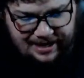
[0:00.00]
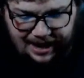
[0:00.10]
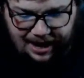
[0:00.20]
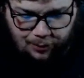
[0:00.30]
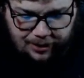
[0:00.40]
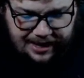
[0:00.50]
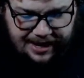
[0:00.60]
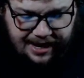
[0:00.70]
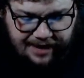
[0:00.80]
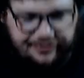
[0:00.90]
hour and a
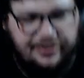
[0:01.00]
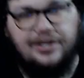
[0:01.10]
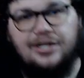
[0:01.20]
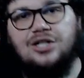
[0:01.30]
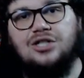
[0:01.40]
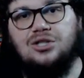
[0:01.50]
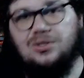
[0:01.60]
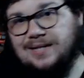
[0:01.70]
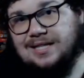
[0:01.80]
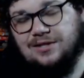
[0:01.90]
half to
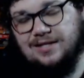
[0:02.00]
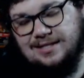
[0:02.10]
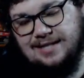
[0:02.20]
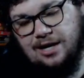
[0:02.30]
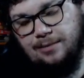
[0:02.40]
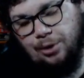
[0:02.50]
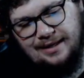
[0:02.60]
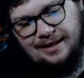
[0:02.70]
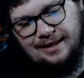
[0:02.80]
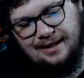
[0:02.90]
read through this entire book.
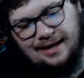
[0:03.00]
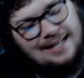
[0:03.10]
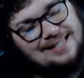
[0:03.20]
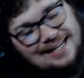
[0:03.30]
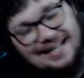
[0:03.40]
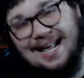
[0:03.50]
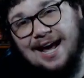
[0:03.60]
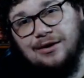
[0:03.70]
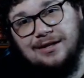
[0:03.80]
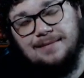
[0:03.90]
It isn't
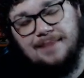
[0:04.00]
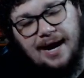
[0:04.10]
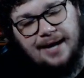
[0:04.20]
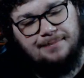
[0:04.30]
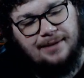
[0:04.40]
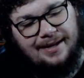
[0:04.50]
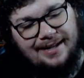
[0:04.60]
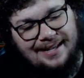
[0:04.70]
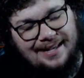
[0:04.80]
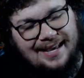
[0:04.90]
inherently bad, but
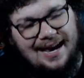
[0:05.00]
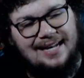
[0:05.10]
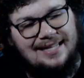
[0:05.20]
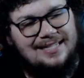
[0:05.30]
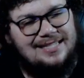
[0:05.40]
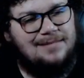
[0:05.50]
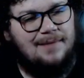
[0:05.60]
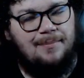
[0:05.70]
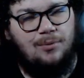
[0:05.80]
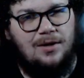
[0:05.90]
kind of lends to
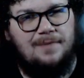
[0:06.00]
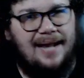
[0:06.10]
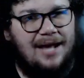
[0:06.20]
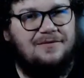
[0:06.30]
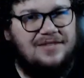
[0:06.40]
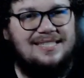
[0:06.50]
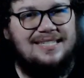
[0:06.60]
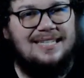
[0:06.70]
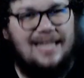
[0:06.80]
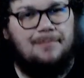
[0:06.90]
my point about how
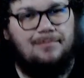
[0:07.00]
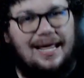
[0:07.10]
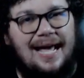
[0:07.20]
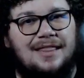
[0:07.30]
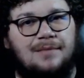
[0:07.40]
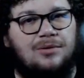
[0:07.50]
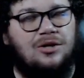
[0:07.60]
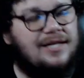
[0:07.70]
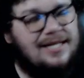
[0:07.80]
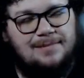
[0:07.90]
facile and bland the
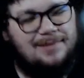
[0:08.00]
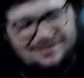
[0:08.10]
book is, but